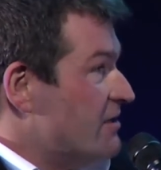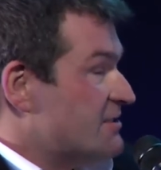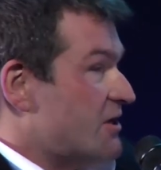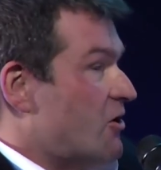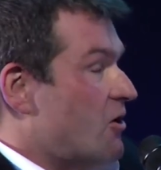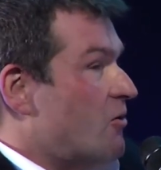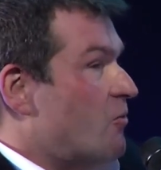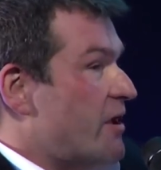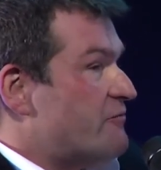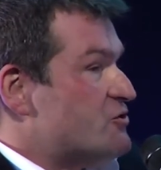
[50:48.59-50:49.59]
So
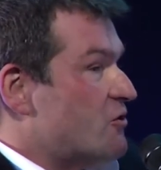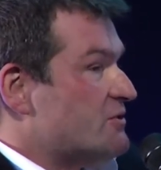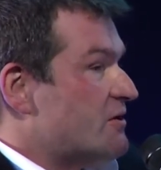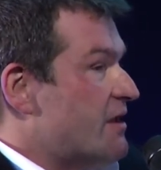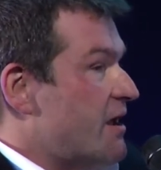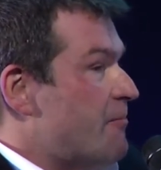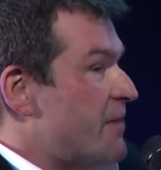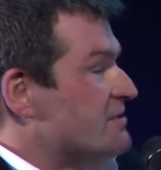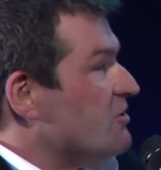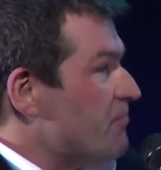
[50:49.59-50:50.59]
we have shows on there
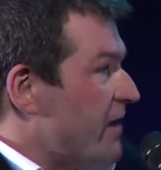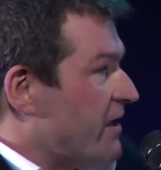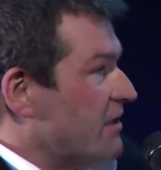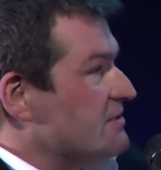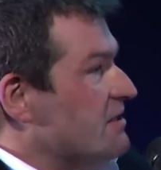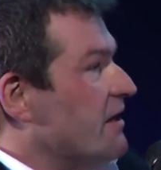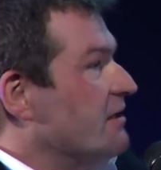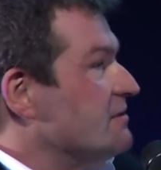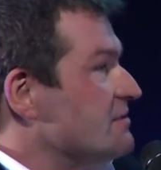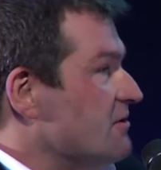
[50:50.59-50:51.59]
based on backyard
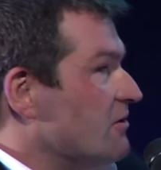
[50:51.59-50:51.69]
science,